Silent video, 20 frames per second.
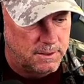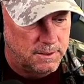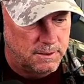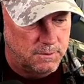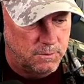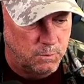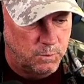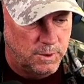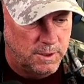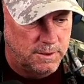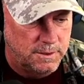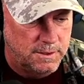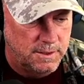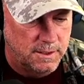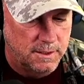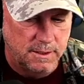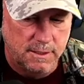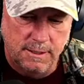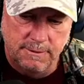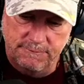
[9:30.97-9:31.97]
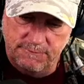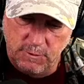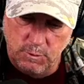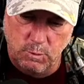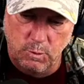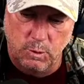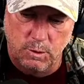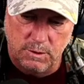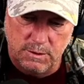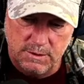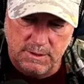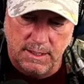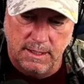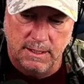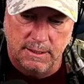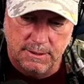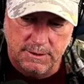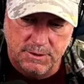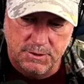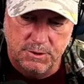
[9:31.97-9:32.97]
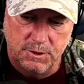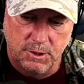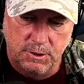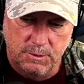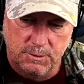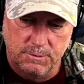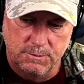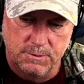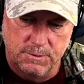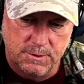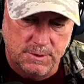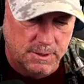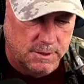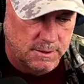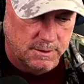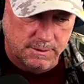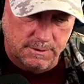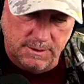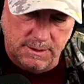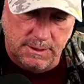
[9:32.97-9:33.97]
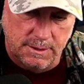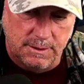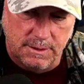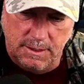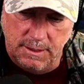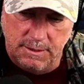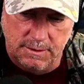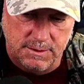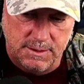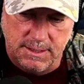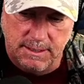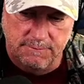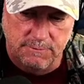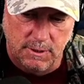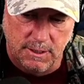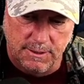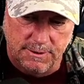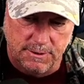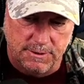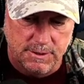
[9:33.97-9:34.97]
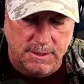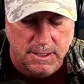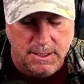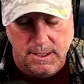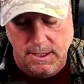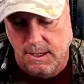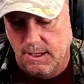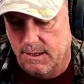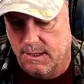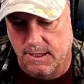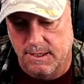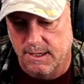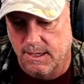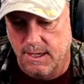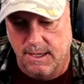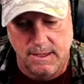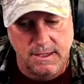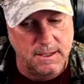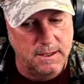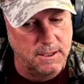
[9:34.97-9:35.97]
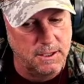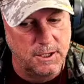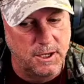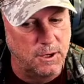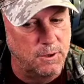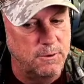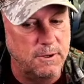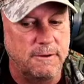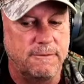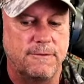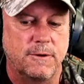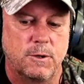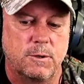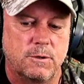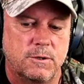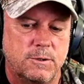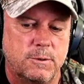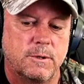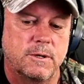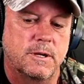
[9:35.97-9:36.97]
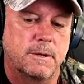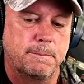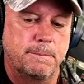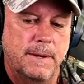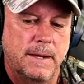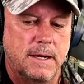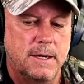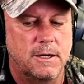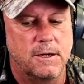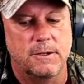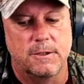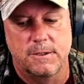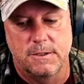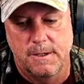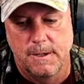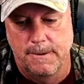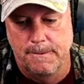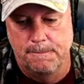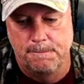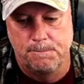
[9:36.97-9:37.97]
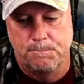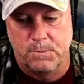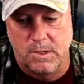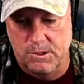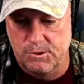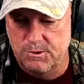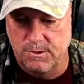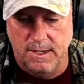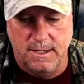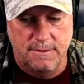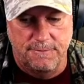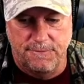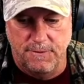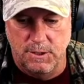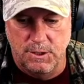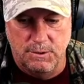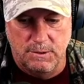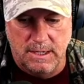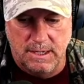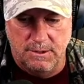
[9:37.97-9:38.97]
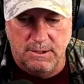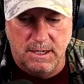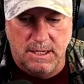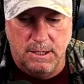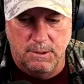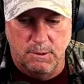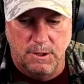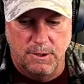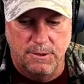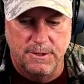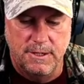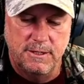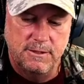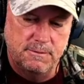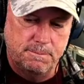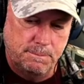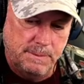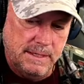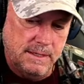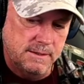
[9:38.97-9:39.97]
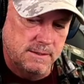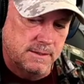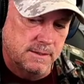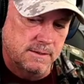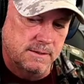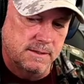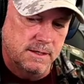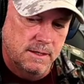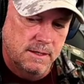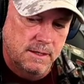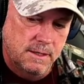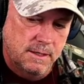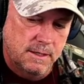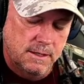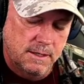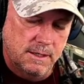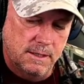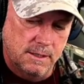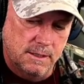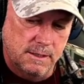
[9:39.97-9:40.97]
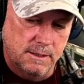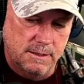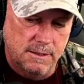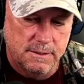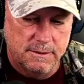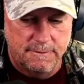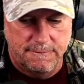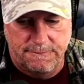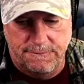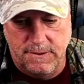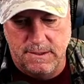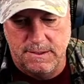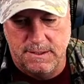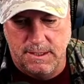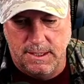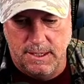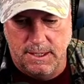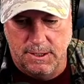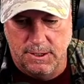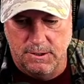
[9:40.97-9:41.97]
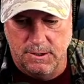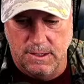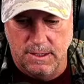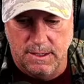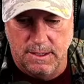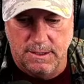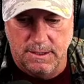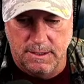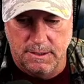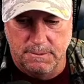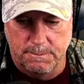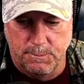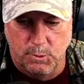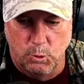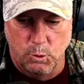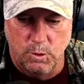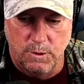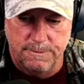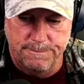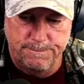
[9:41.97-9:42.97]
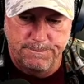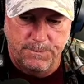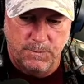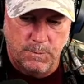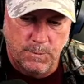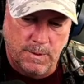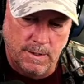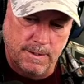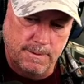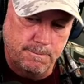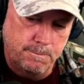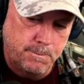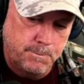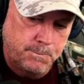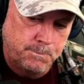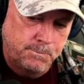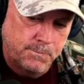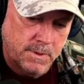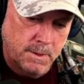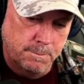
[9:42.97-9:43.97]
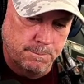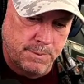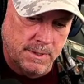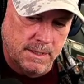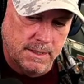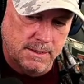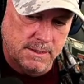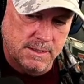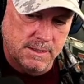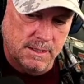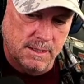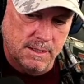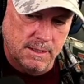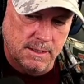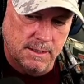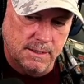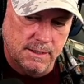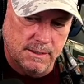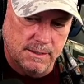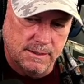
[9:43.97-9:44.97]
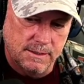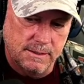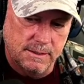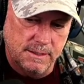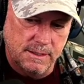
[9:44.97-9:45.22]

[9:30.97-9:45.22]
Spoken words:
with InfoWars, Alex Jones, and several others. Then you got the Leone folks, who are competitors, trying to figure out how all these pieces fit together on the board, right? But there's